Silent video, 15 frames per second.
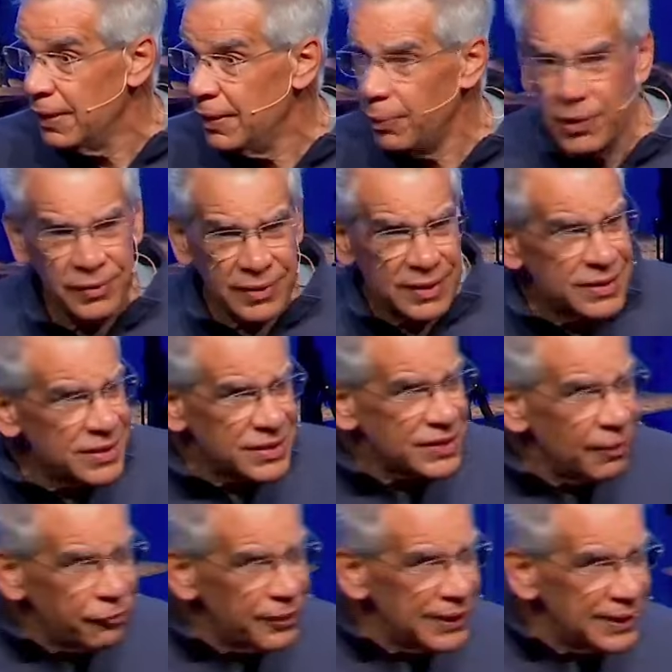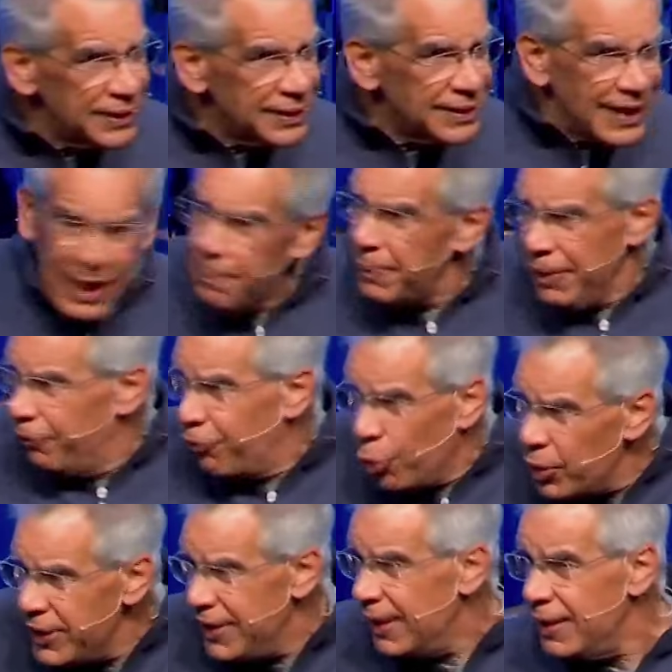Well, suffering can't be
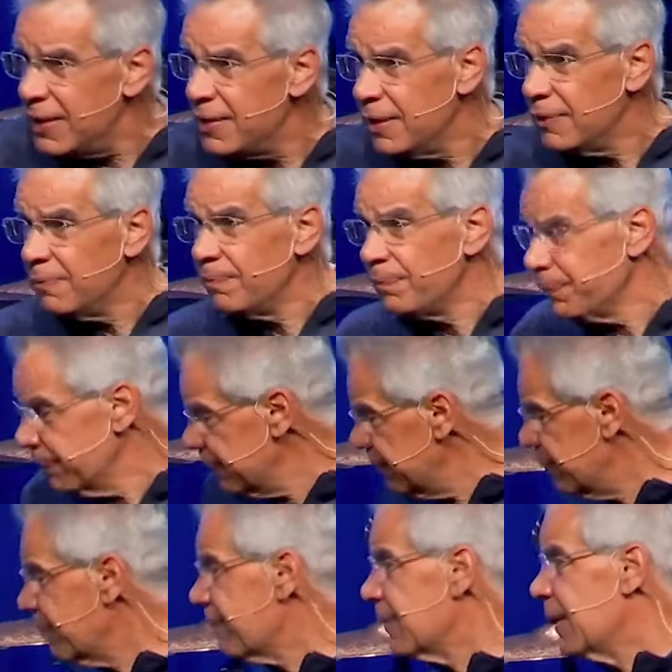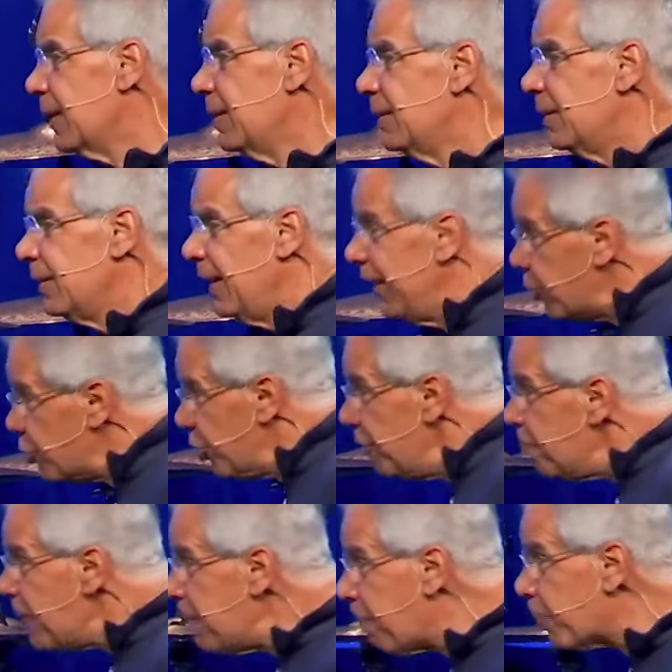avoided, and it
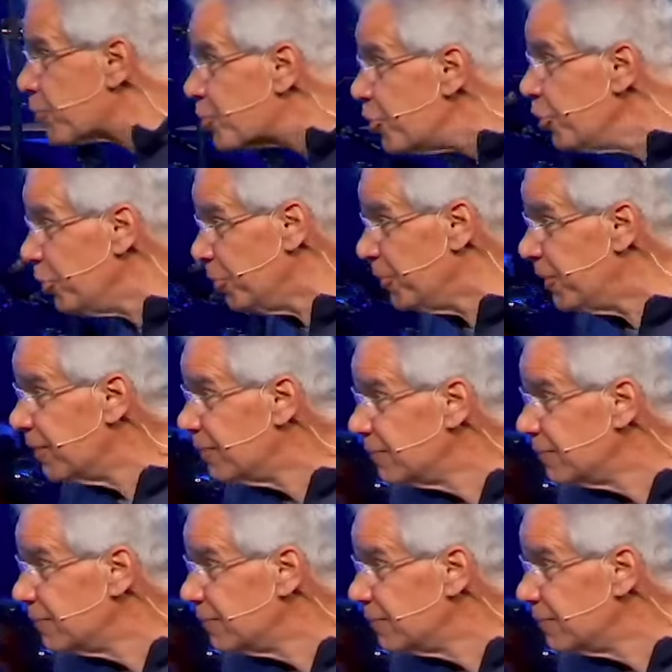shouldn't be pursued.